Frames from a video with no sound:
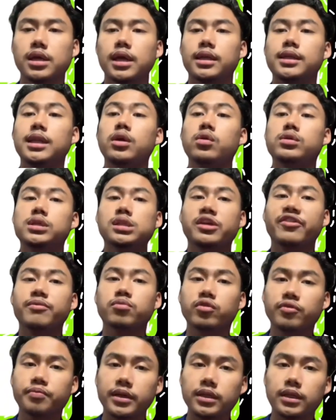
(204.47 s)
the user's hip
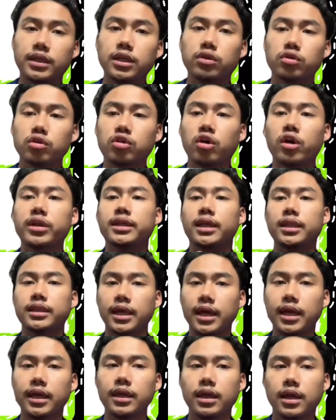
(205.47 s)
movement into coordinate
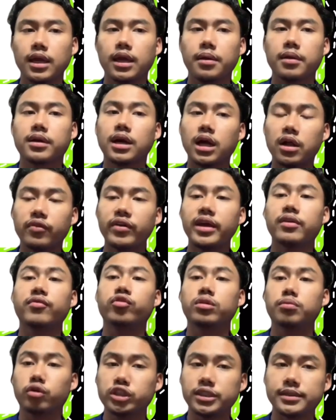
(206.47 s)
thigh, calf and foot
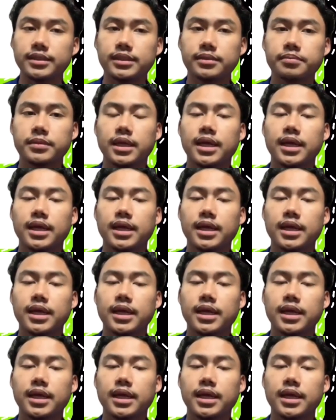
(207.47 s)
motions.